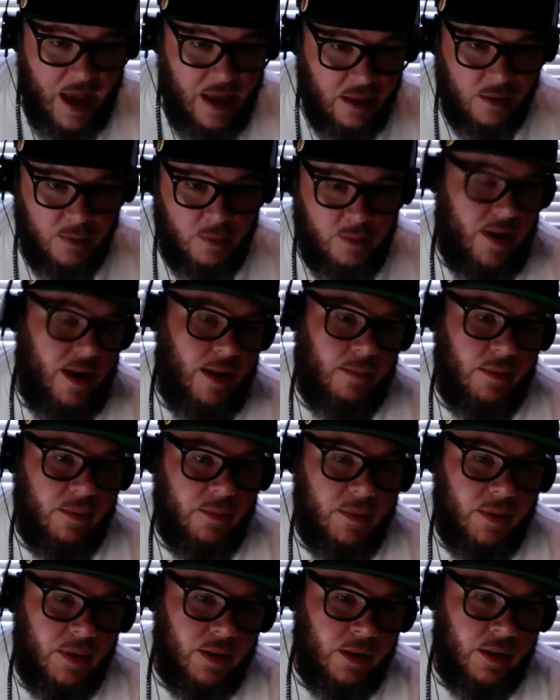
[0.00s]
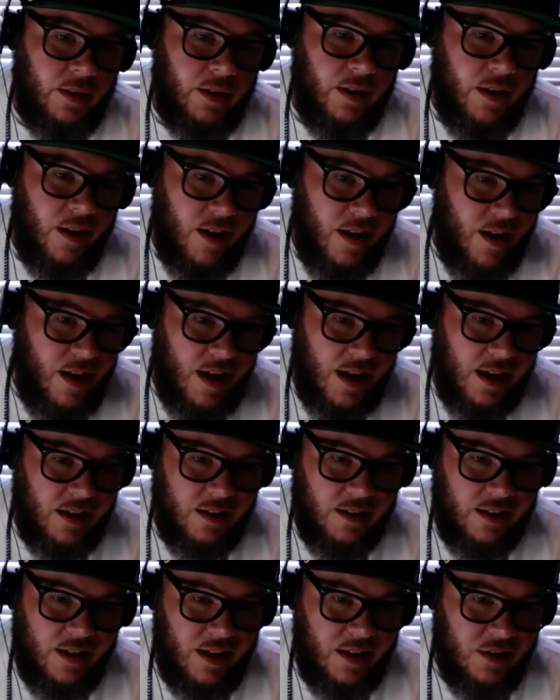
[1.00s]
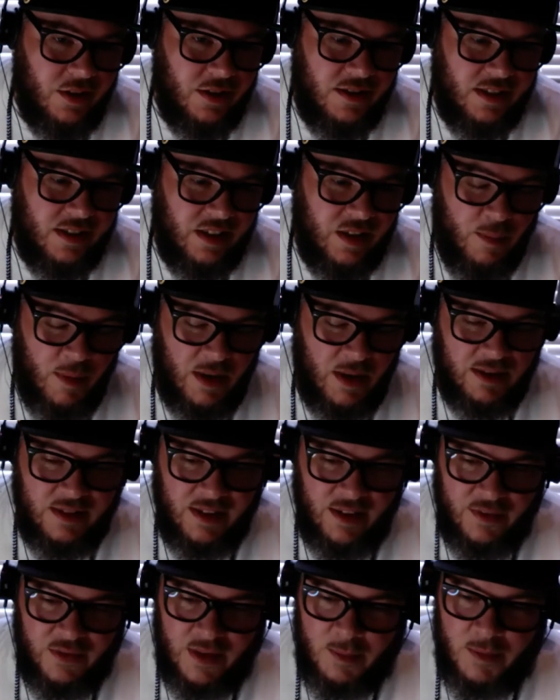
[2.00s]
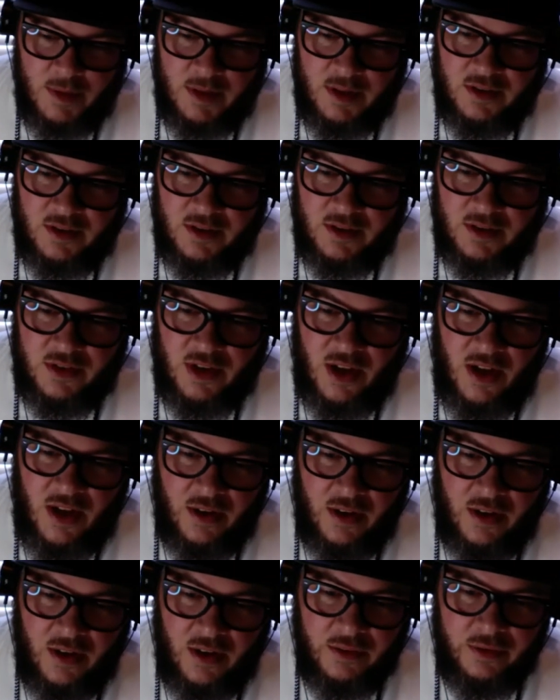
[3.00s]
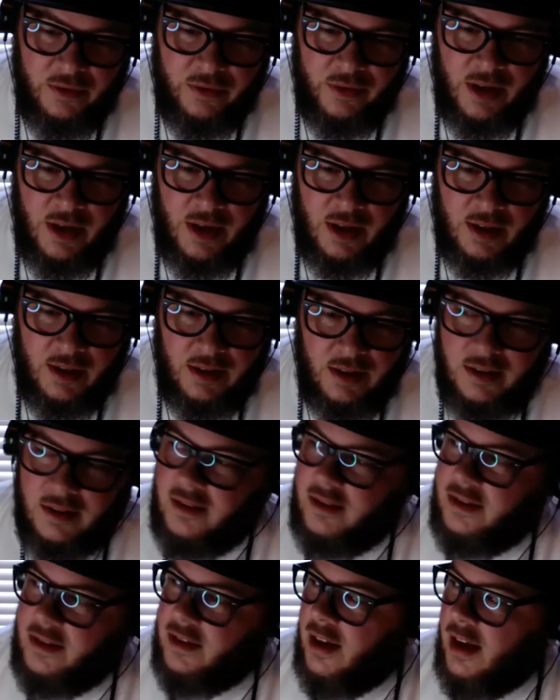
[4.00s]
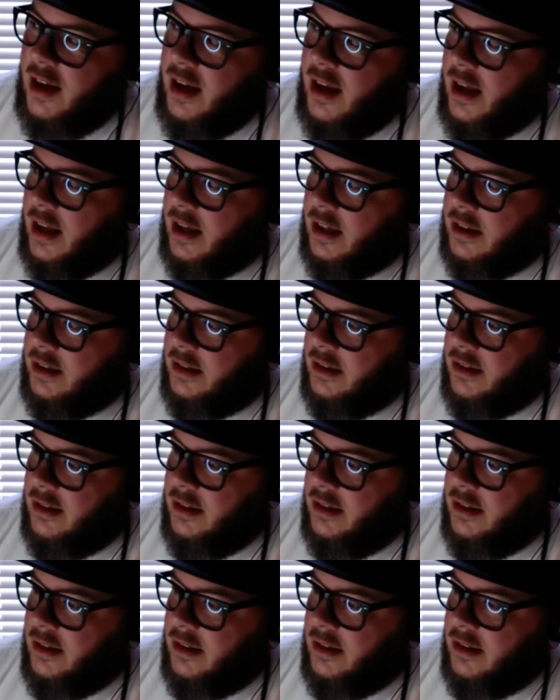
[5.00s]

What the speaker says: the problem, and just to give myself something to solve, because I'm